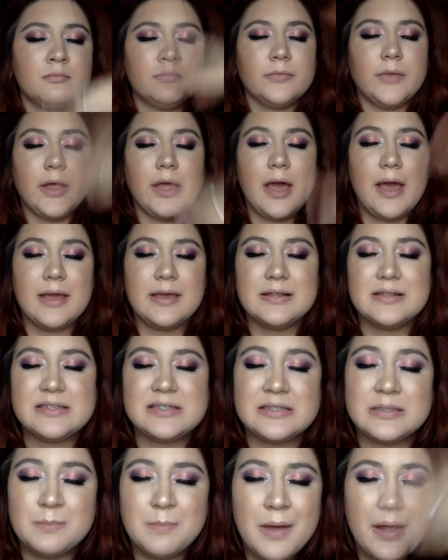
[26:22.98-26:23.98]
Like I can
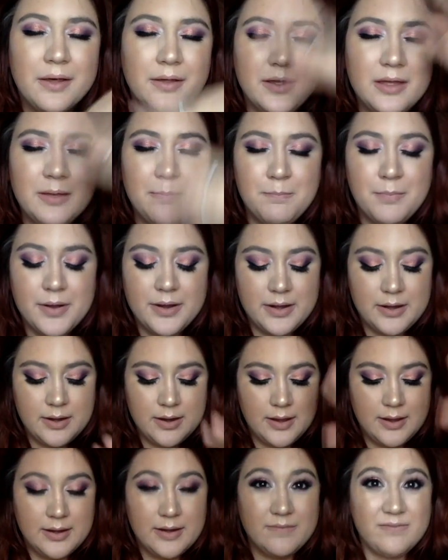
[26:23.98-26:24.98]
smell it,
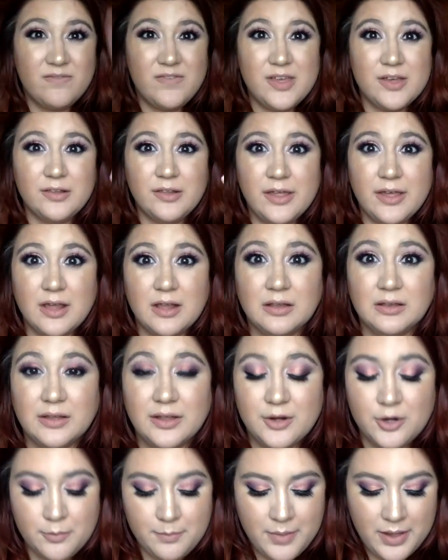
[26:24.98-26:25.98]
and I feel like a
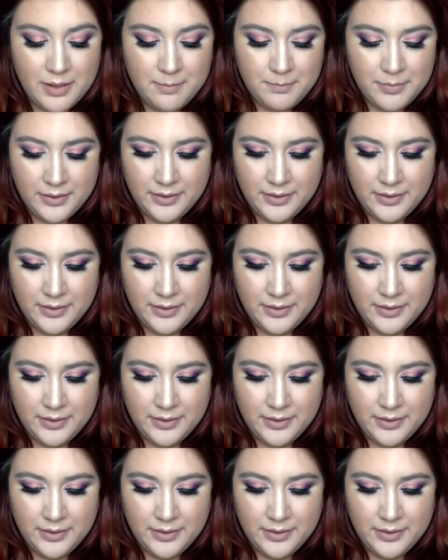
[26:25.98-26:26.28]
little bit,